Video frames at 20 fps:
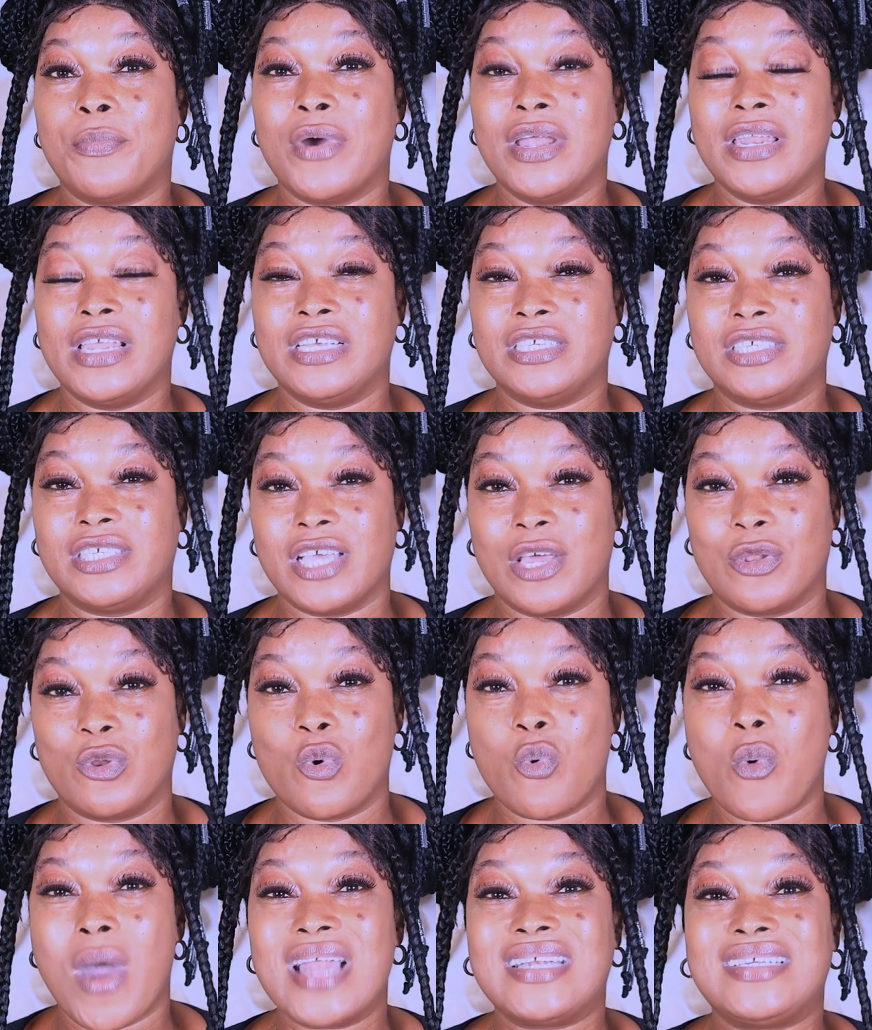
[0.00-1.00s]
born in
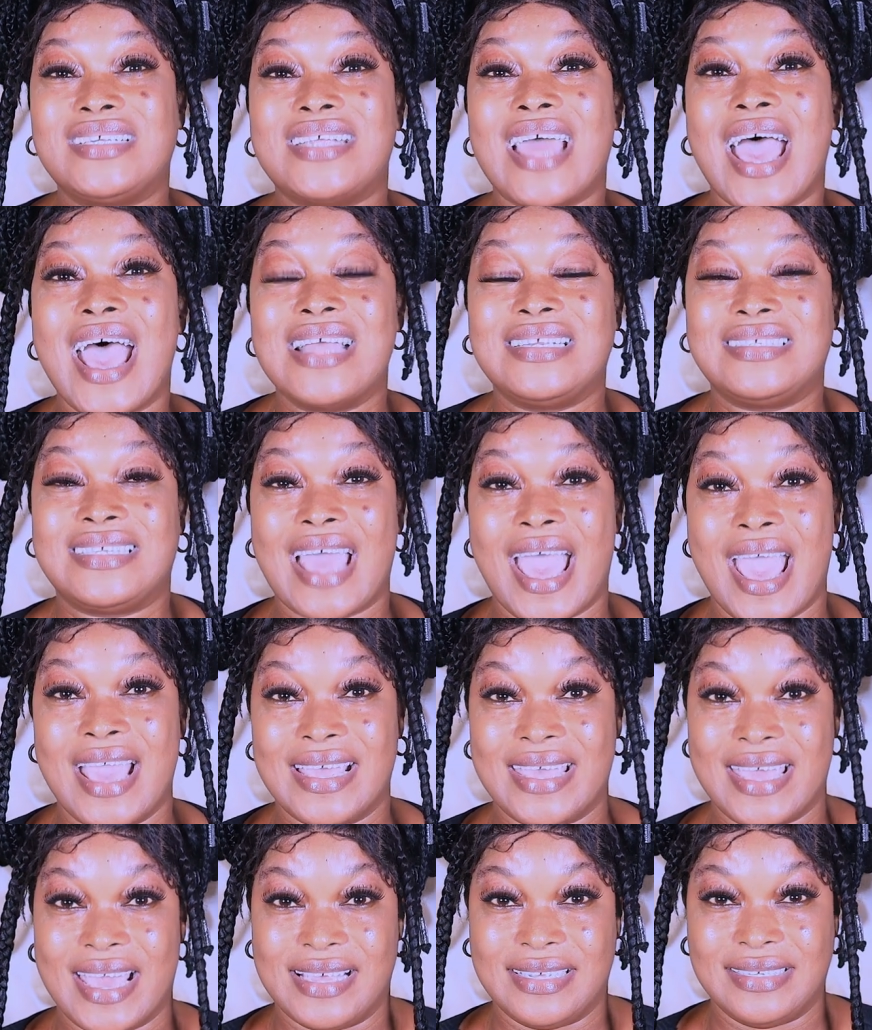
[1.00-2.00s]
channel, what dad
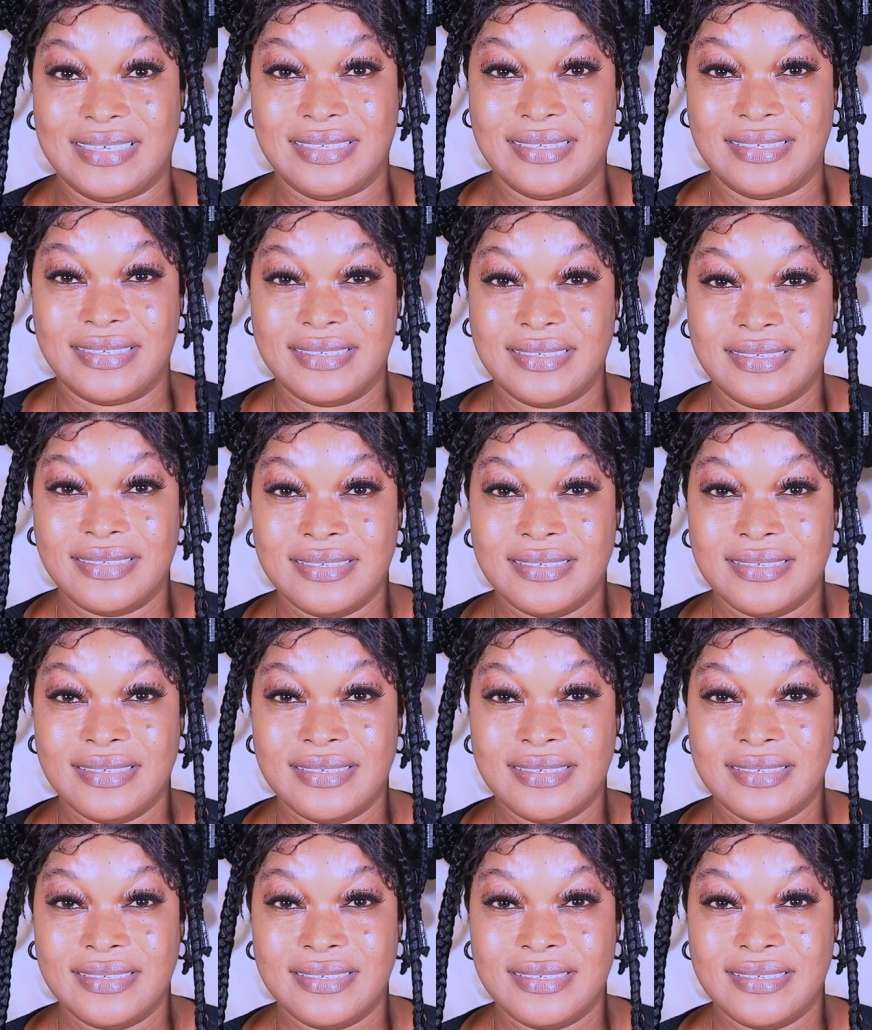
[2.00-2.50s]
dying.